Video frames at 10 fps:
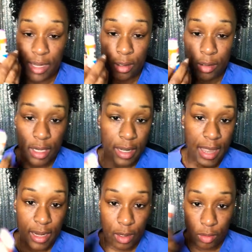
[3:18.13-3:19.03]
and
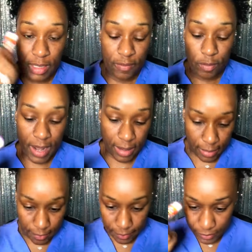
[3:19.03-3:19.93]
it'll lift right up.
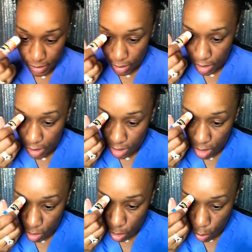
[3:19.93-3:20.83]

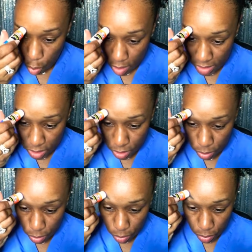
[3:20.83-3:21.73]
So you want
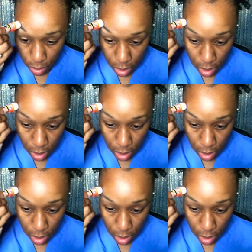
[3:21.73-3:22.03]
to